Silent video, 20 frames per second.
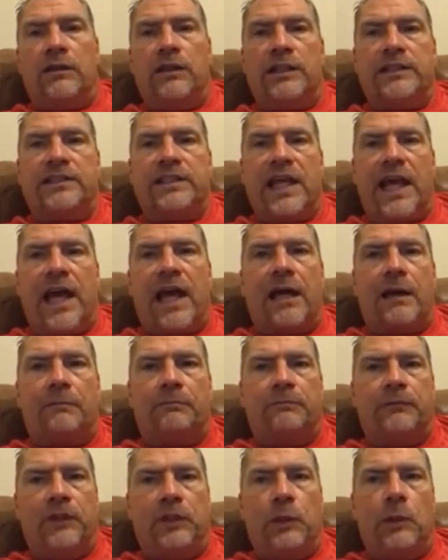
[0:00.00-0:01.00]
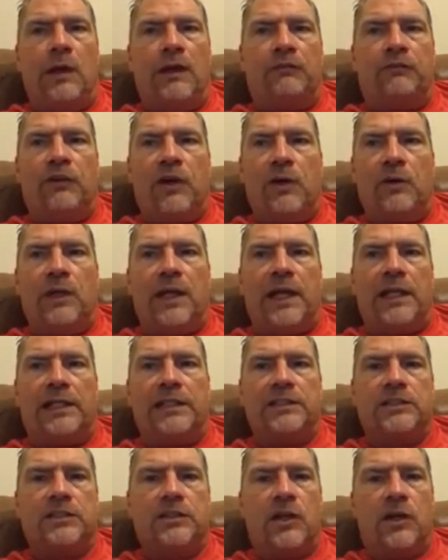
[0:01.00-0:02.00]
the tab UFO
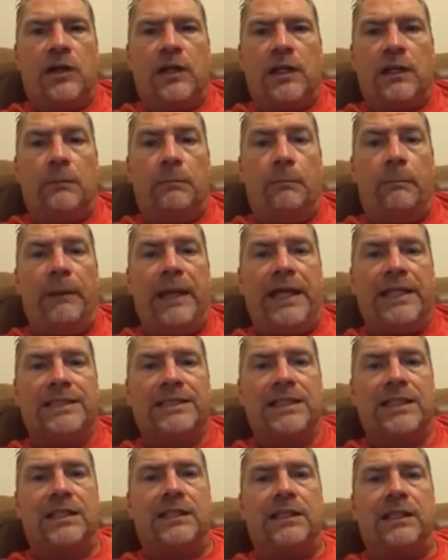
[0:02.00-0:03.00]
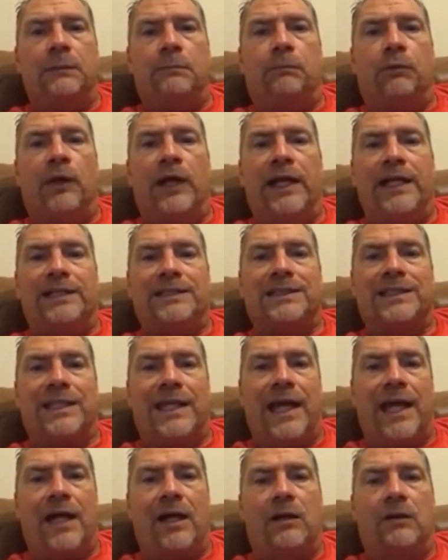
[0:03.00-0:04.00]
Getting Started basically breaks
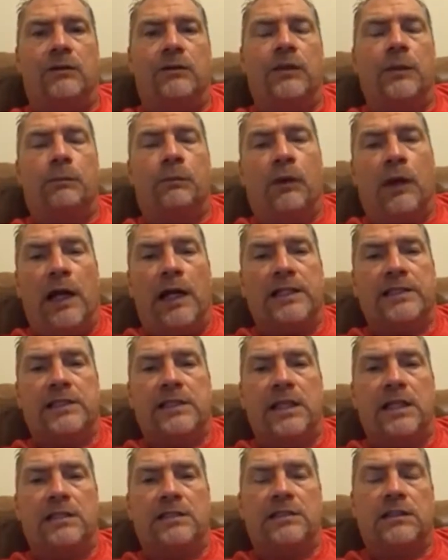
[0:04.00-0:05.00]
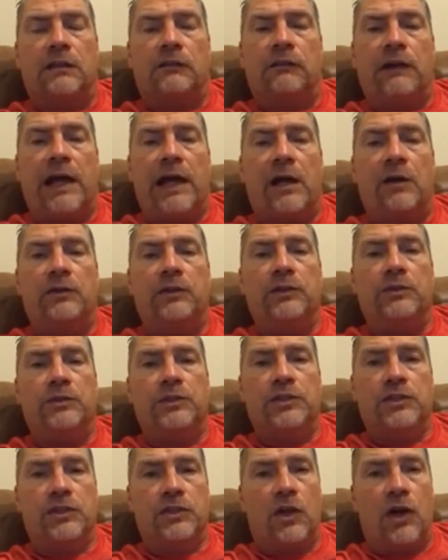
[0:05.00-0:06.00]
down the process of how you
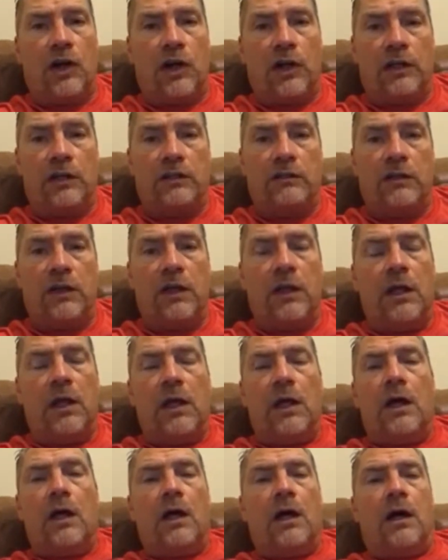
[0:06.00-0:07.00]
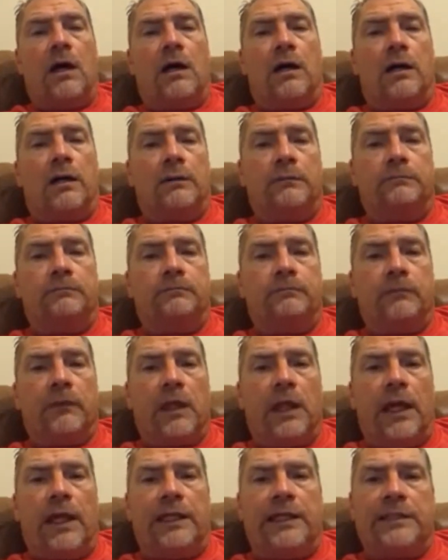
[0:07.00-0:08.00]
start.
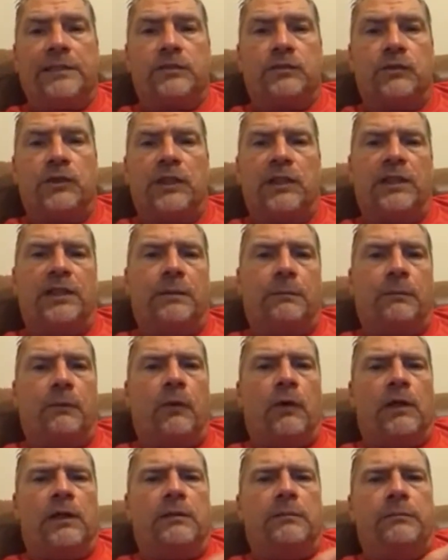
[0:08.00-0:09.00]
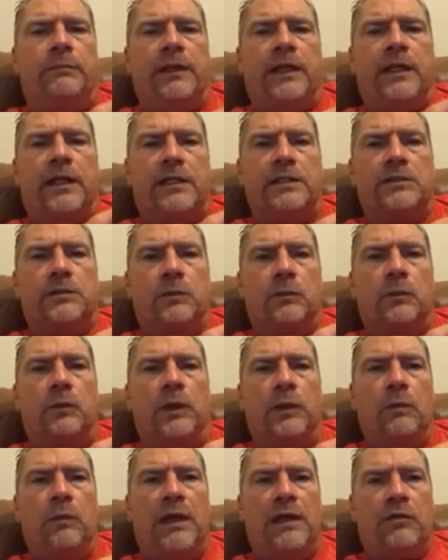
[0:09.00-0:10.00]
And it's really important because
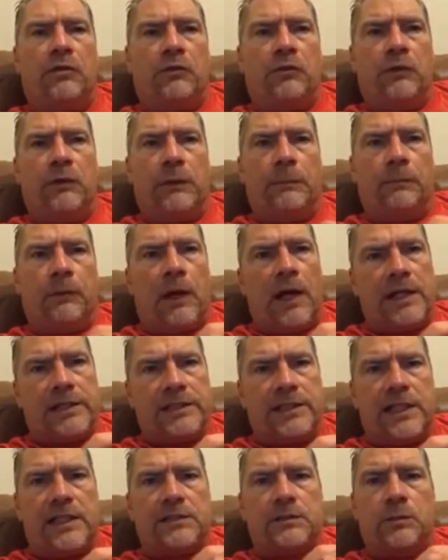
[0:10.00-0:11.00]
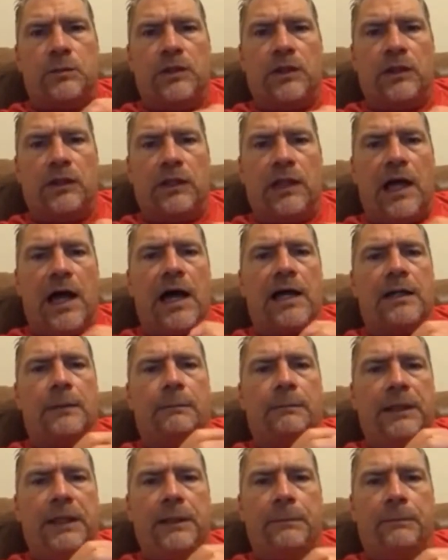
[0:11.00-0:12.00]
we went through a process with a lot
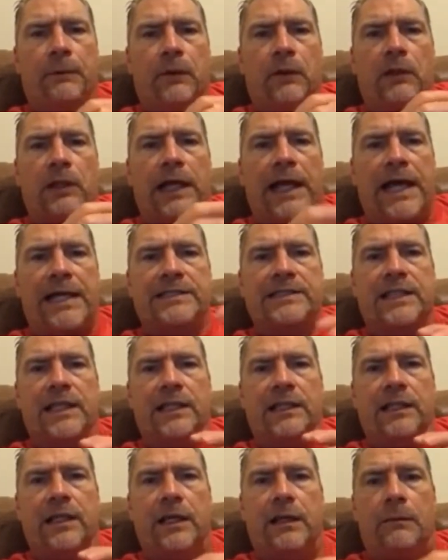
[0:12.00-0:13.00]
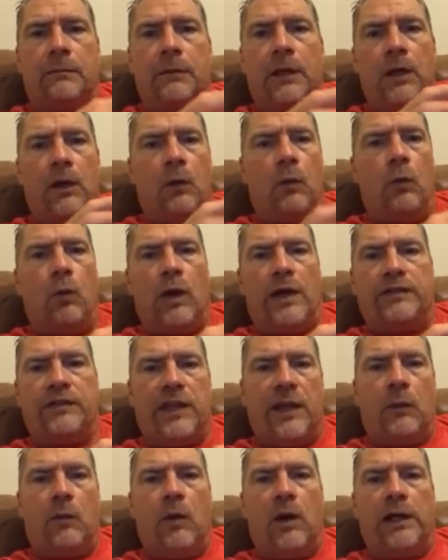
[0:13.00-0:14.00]
of people asking them what
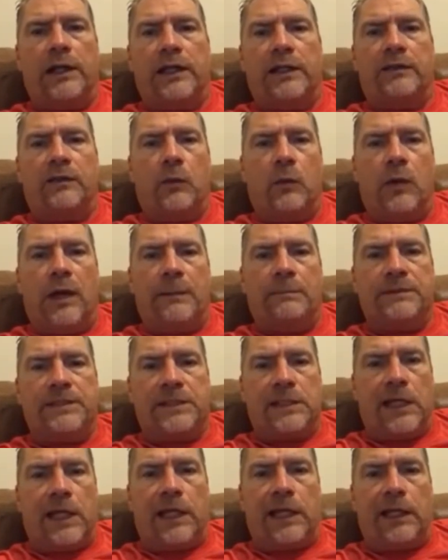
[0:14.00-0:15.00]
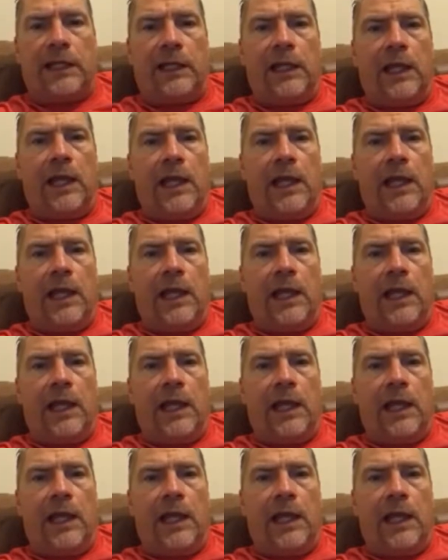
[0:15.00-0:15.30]
they want on the website.